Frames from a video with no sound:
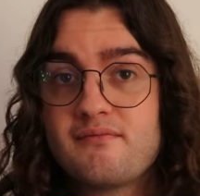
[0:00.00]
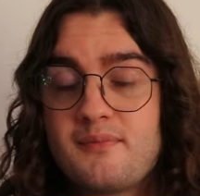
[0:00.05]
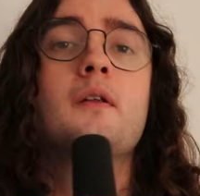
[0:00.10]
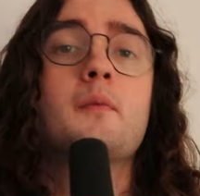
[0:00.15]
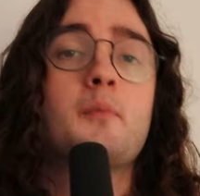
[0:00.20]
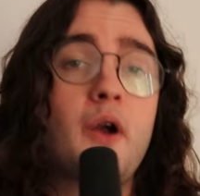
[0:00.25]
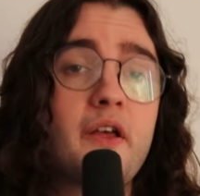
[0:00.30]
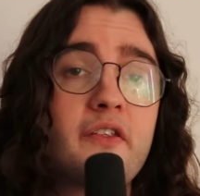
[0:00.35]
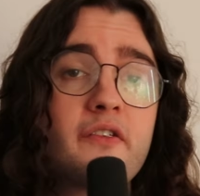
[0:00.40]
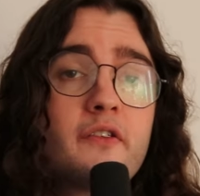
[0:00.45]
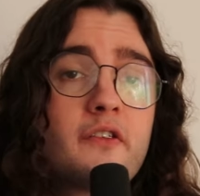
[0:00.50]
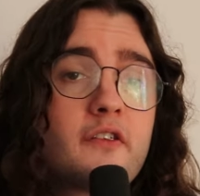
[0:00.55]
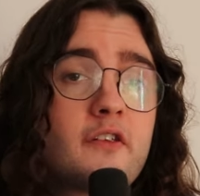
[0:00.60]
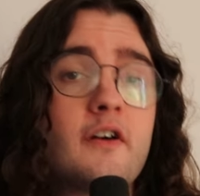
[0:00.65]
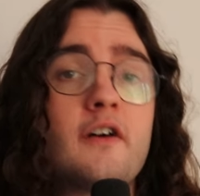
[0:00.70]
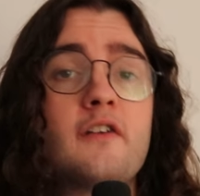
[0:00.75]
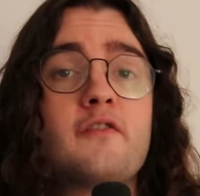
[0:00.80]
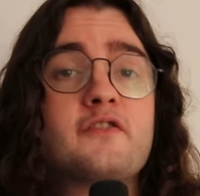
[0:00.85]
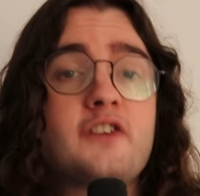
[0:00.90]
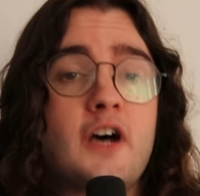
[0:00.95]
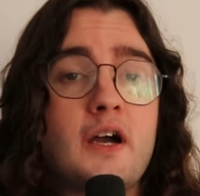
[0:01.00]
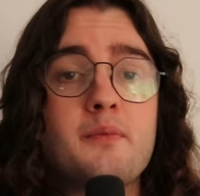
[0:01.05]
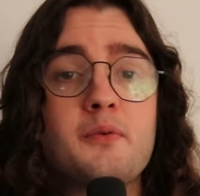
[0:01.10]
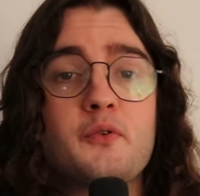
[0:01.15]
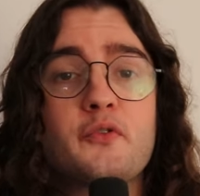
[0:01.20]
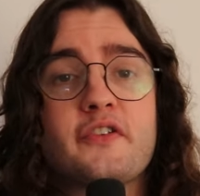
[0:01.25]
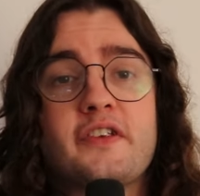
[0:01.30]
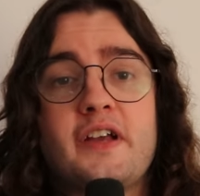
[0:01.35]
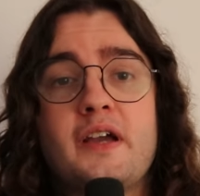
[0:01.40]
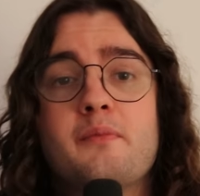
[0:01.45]
The presence of
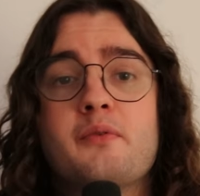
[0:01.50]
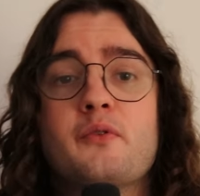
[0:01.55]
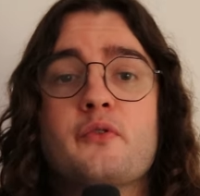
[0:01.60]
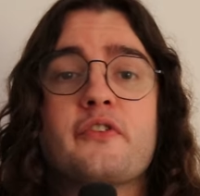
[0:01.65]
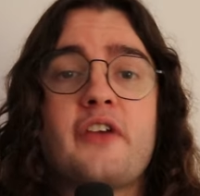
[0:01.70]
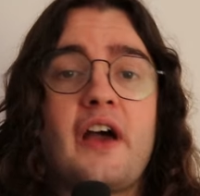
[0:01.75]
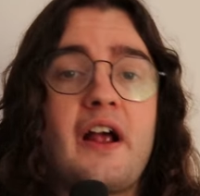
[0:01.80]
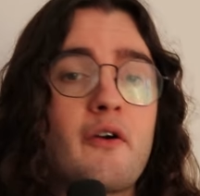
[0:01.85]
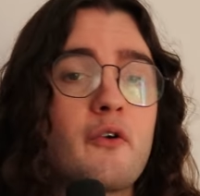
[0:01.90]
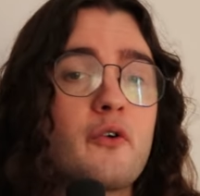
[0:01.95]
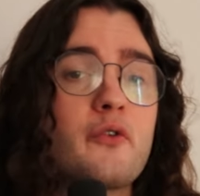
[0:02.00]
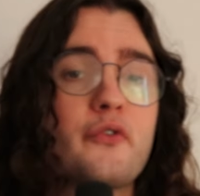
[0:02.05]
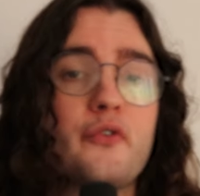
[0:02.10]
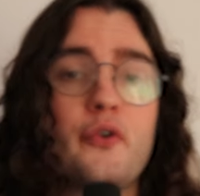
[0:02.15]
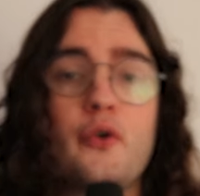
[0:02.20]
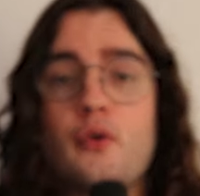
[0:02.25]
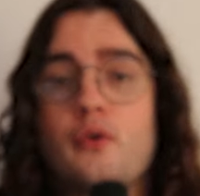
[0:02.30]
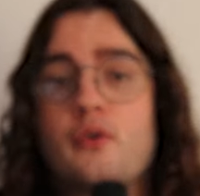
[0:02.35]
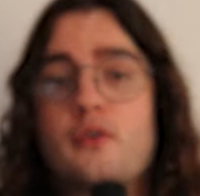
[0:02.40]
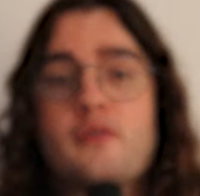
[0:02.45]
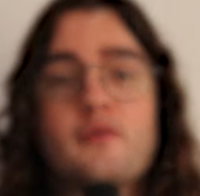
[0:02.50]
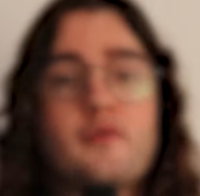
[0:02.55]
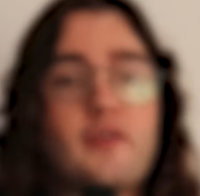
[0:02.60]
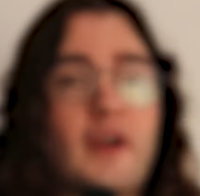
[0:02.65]
Typal Staples Herald's Horn,